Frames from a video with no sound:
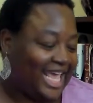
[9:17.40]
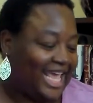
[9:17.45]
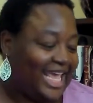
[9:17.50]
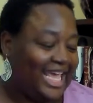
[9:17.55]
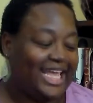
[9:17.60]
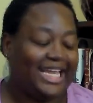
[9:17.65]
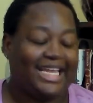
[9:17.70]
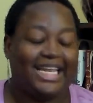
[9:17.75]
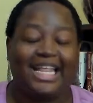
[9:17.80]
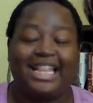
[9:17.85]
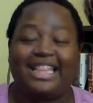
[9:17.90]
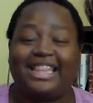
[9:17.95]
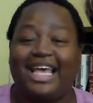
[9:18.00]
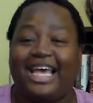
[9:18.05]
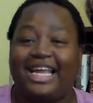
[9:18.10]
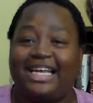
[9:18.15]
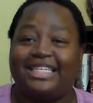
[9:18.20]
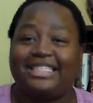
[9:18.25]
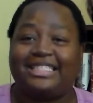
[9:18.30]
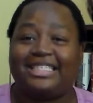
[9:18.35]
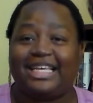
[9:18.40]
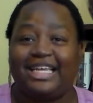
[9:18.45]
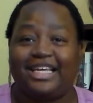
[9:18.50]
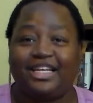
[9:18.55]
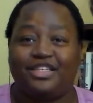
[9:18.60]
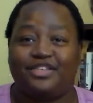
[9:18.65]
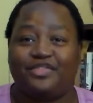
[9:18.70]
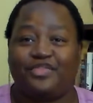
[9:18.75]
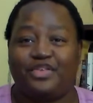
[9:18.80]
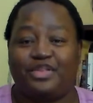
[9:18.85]
And that is
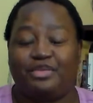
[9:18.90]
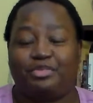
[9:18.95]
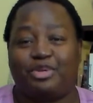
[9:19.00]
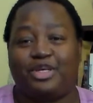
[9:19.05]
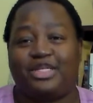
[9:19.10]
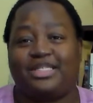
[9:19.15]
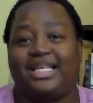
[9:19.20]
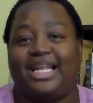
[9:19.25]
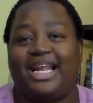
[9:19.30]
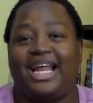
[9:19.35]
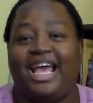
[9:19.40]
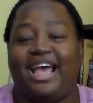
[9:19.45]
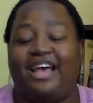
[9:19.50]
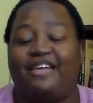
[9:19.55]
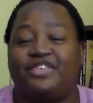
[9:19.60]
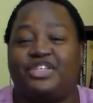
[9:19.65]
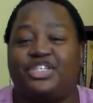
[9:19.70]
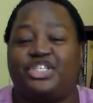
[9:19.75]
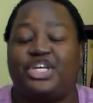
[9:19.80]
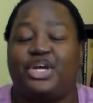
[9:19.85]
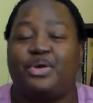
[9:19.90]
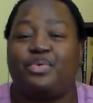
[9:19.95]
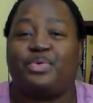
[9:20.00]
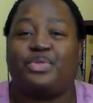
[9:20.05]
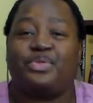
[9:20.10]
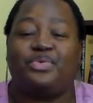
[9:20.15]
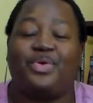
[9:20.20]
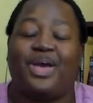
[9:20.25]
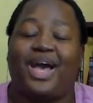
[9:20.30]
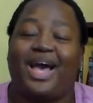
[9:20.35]
it for the books that I have to share
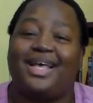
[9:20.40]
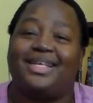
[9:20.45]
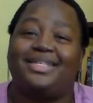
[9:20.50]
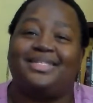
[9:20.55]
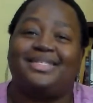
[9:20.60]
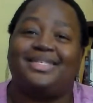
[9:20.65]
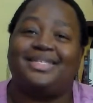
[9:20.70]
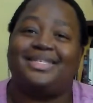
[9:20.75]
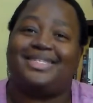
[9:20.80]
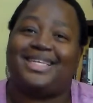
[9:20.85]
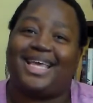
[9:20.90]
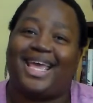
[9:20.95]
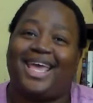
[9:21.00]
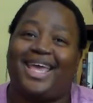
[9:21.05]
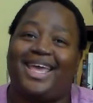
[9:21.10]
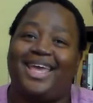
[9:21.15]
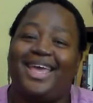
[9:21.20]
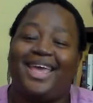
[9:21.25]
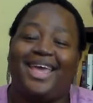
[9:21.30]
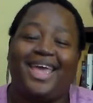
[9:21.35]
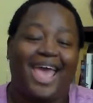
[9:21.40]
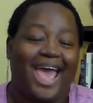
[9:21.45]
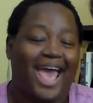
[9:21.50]
with you guys today.